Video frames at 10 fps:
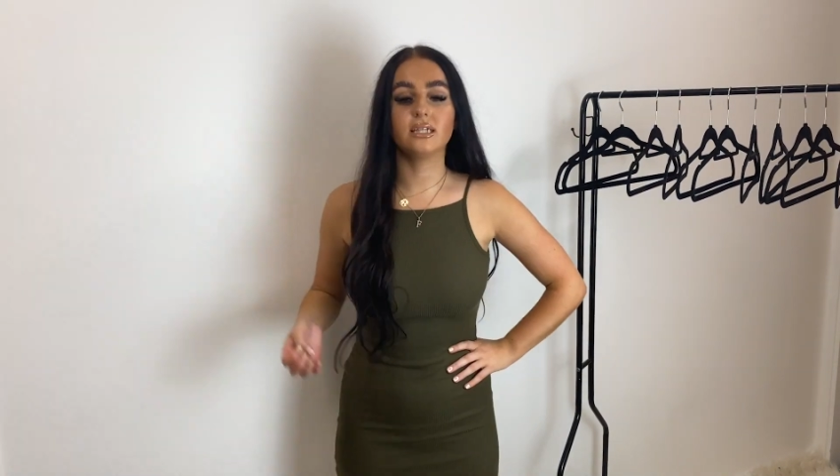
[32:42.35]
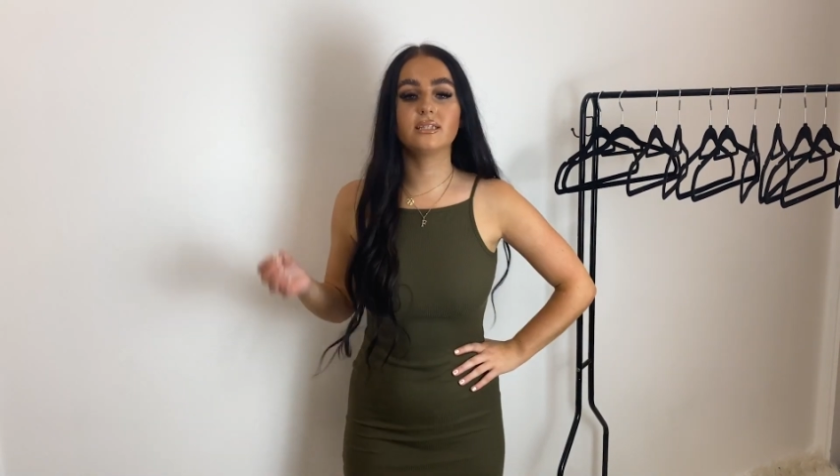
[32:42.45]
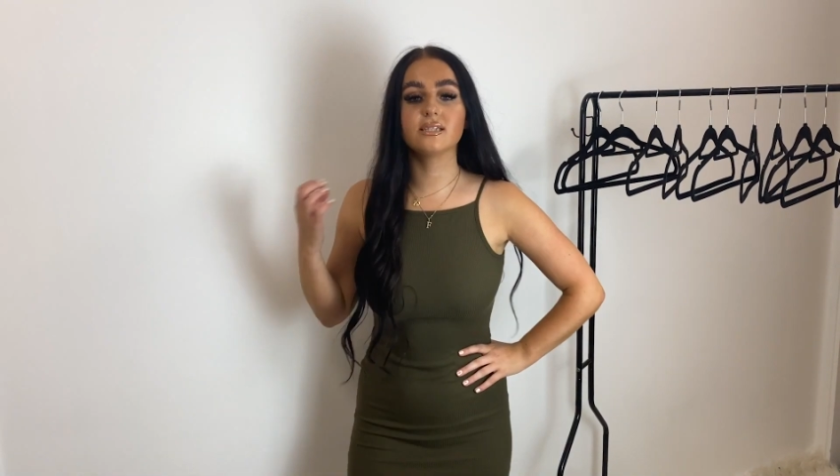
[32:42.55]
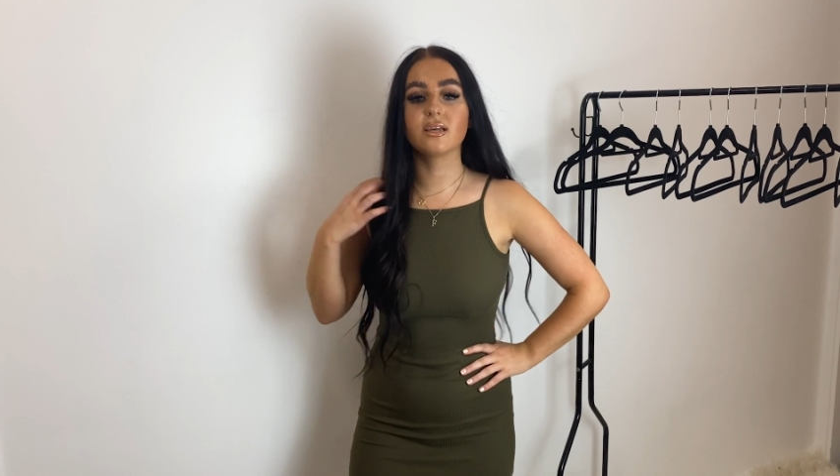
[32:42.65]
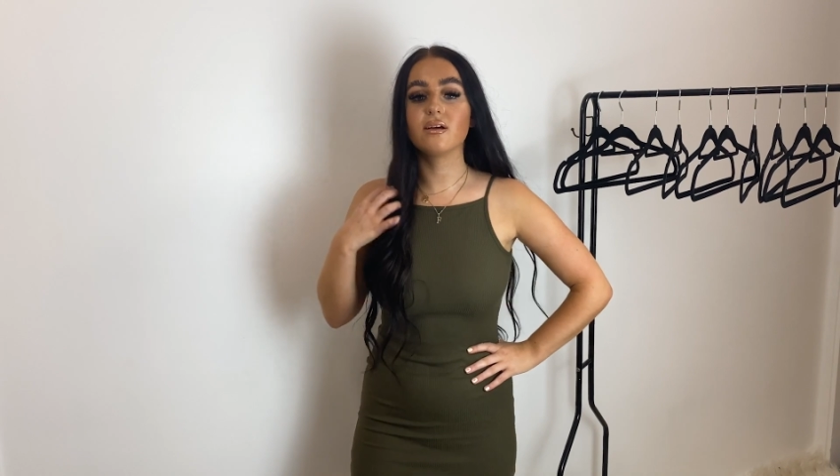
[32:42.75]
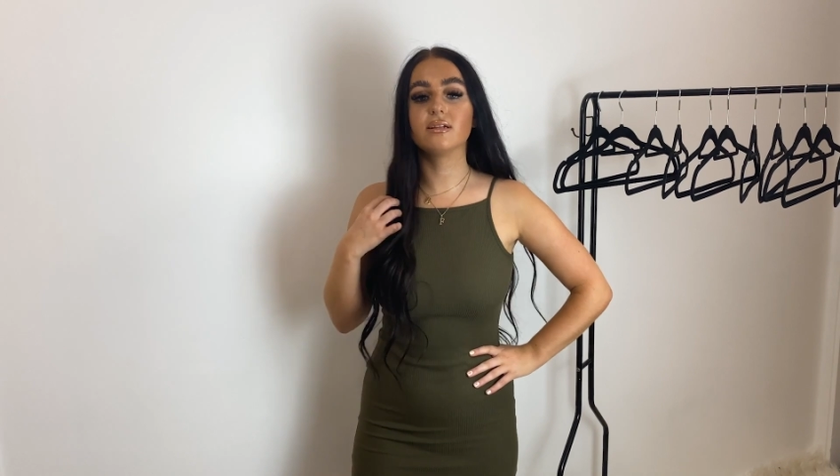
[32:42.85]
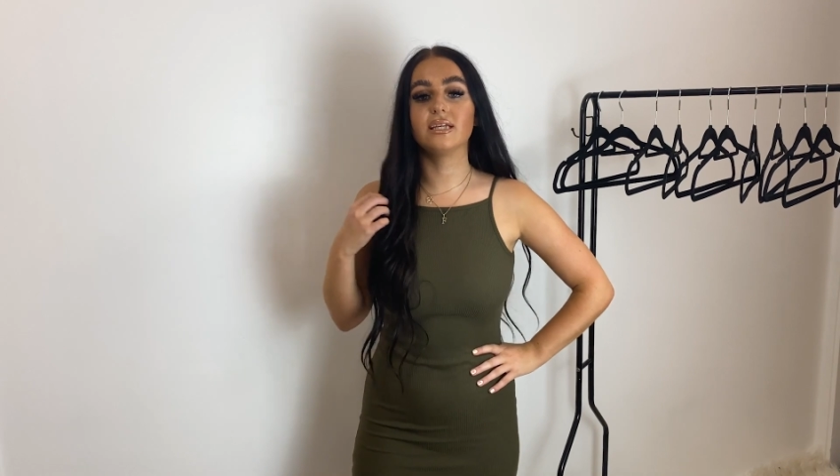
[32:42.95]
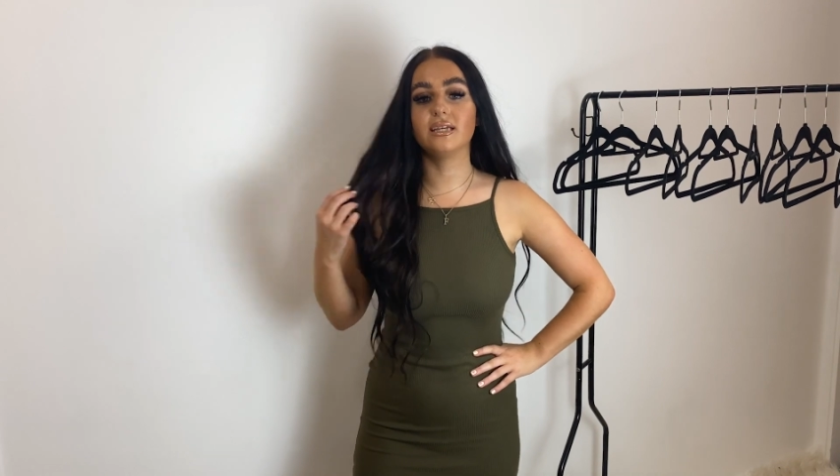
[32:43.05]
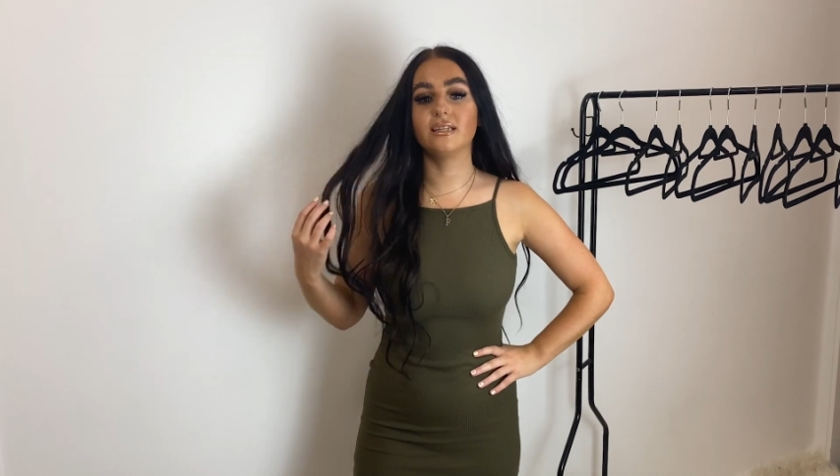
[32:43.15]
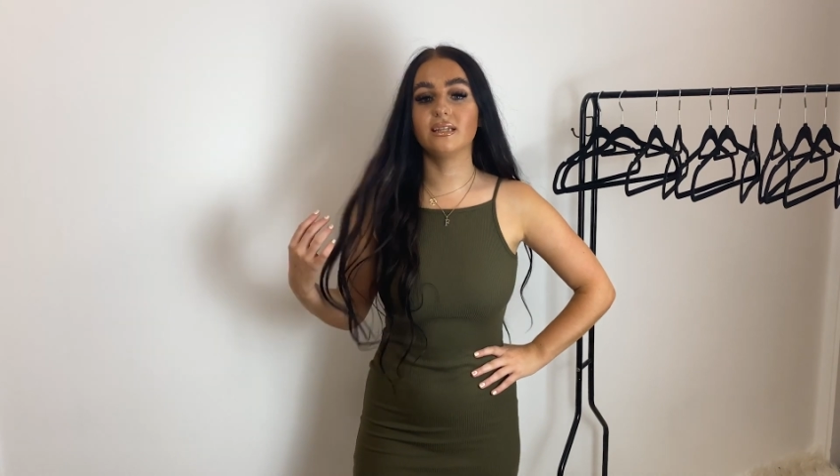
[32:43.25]
This is
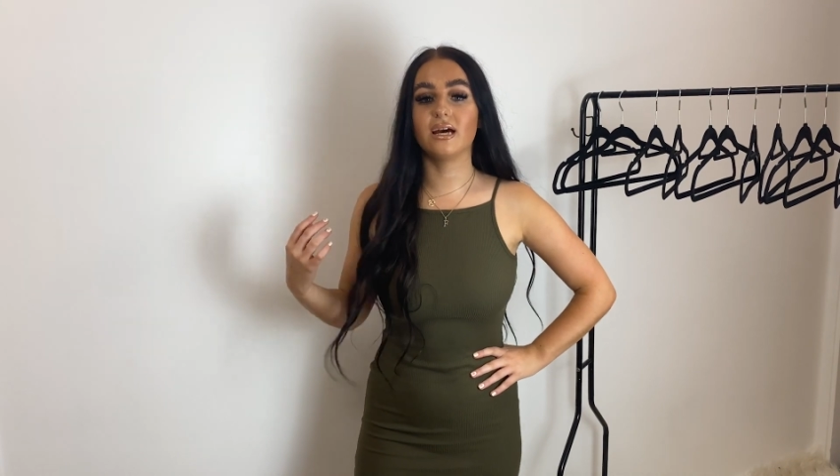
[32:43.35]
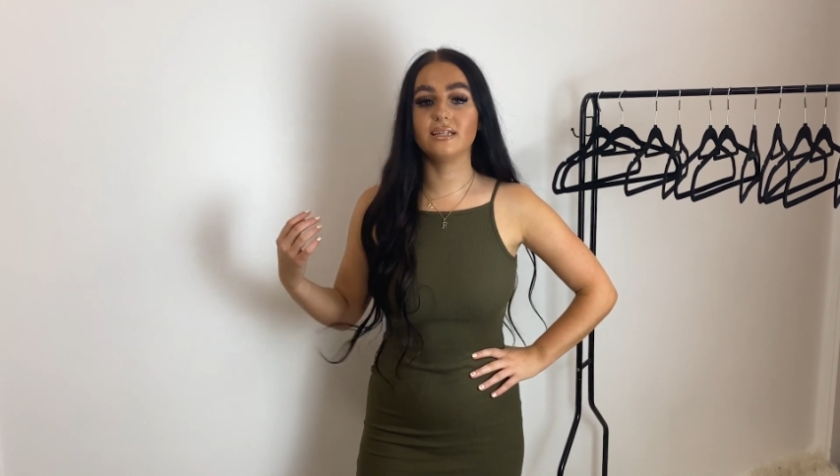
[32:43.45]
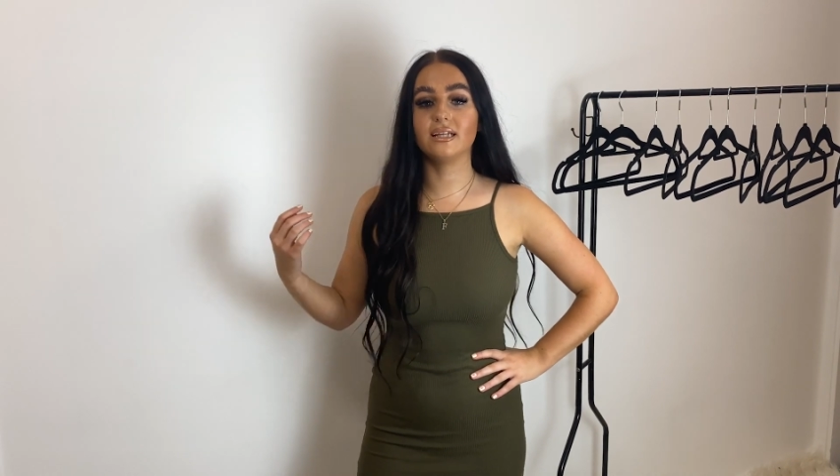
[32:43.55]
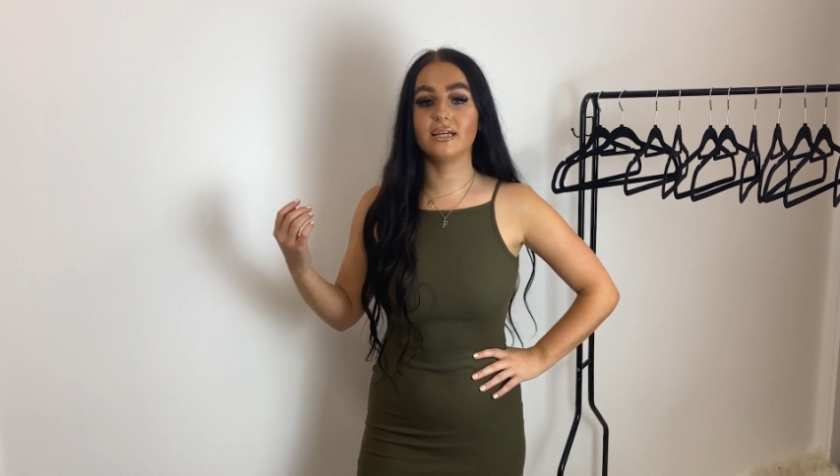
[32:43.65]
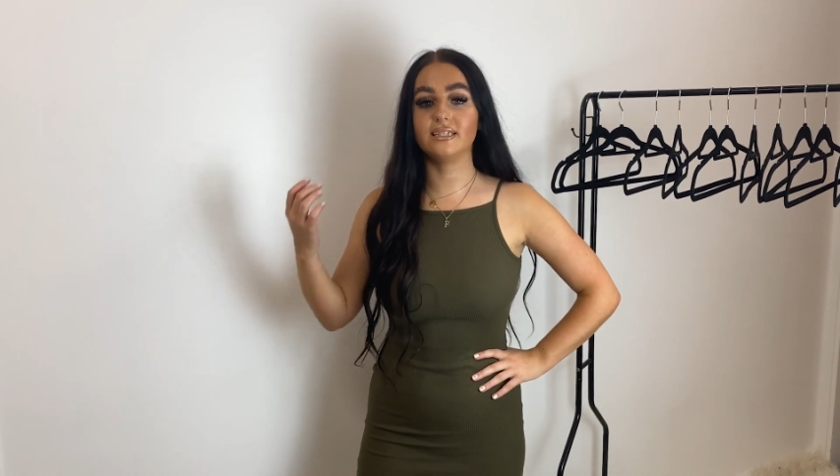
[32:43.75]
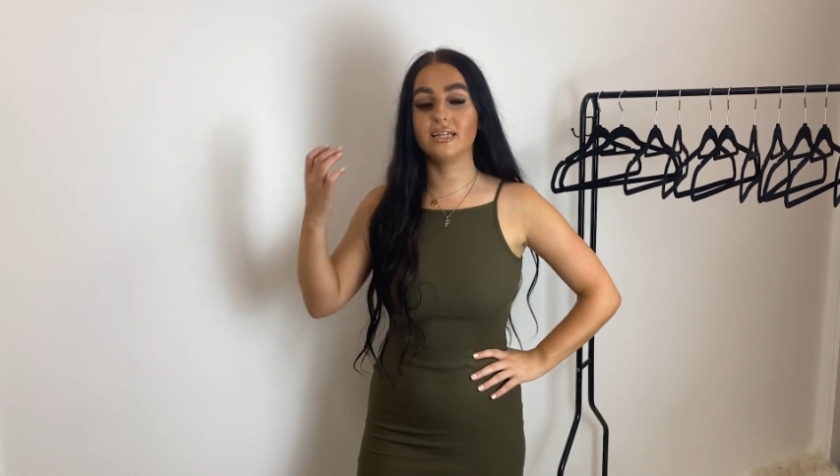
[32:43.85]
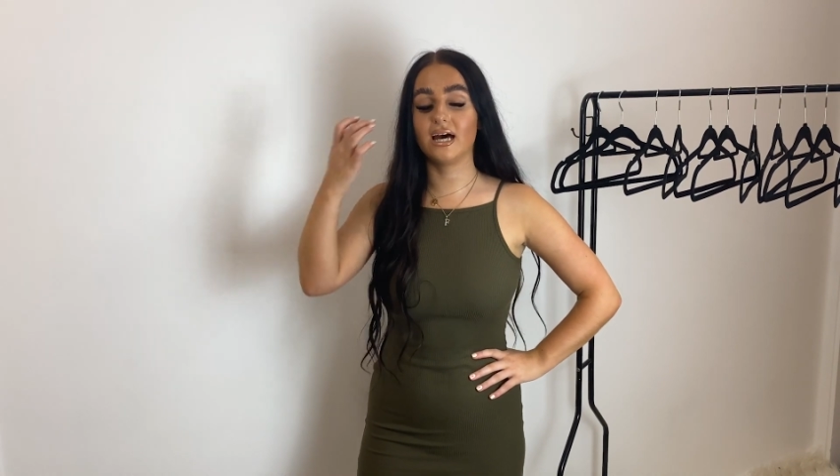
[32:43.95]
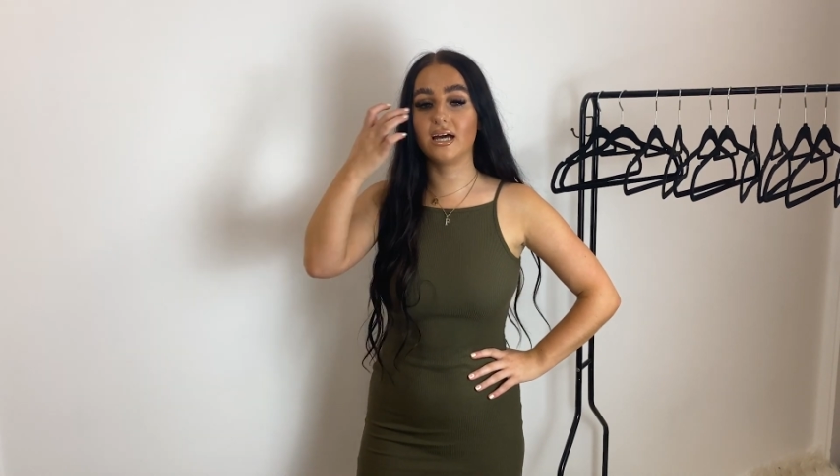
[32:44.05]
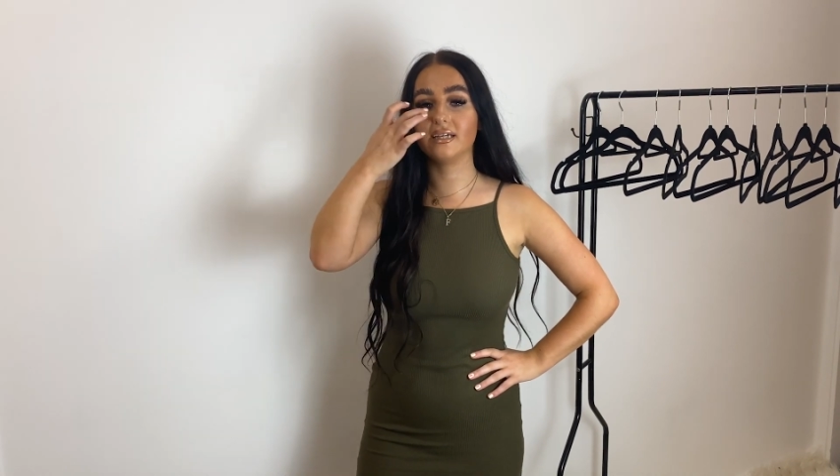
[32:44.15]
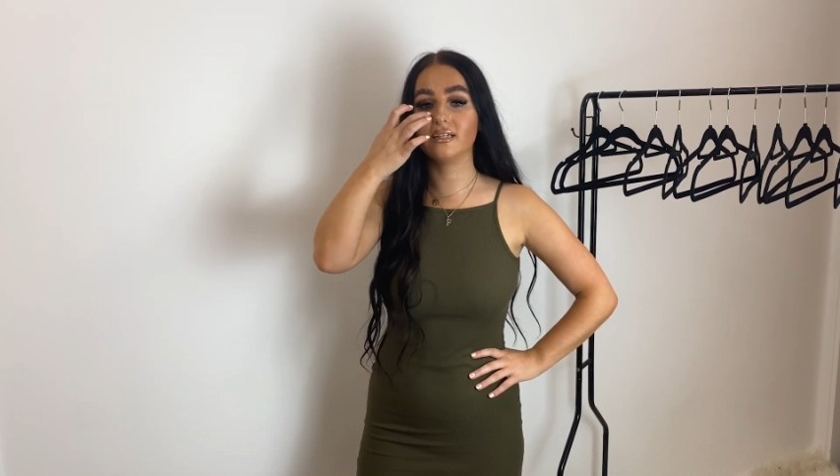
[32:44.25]
only nine ninety
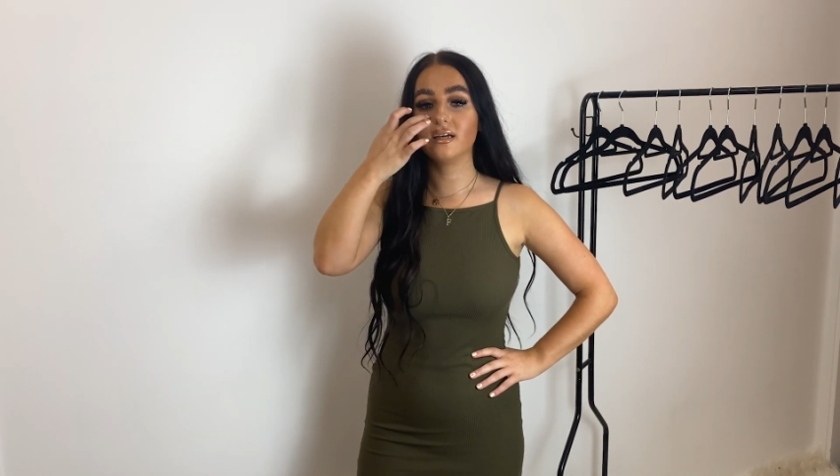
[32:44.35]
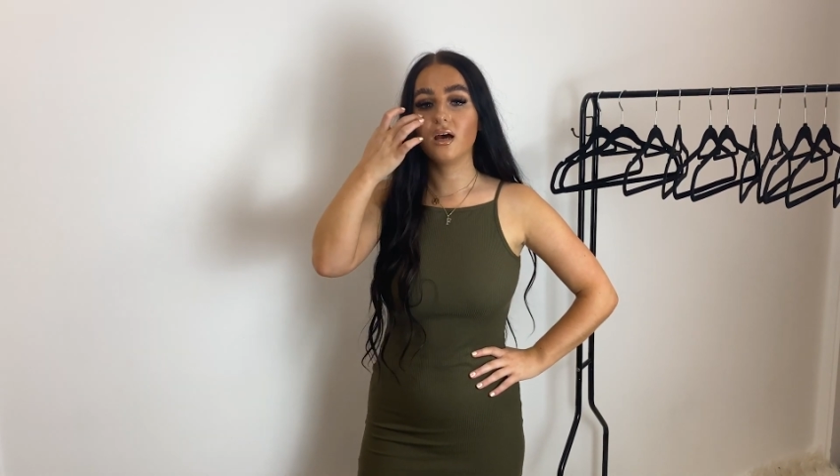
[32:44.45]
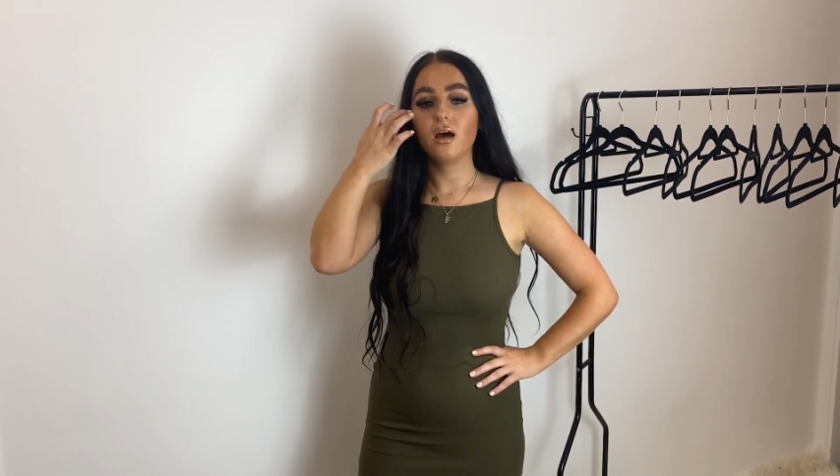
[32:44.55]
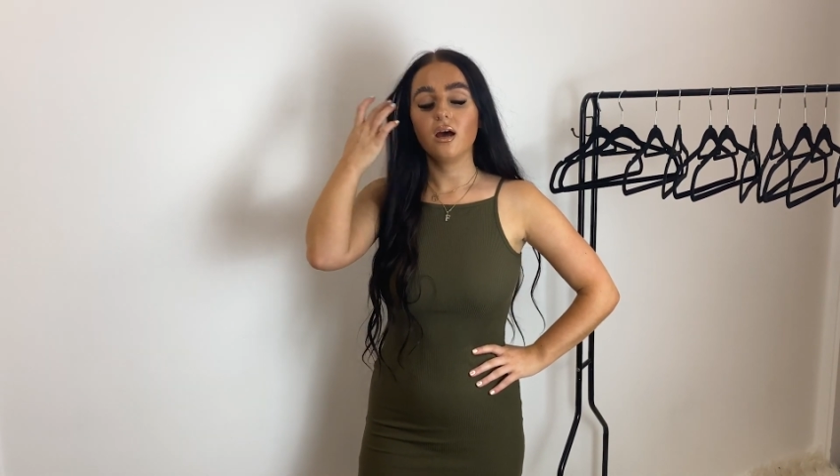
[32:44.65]
nine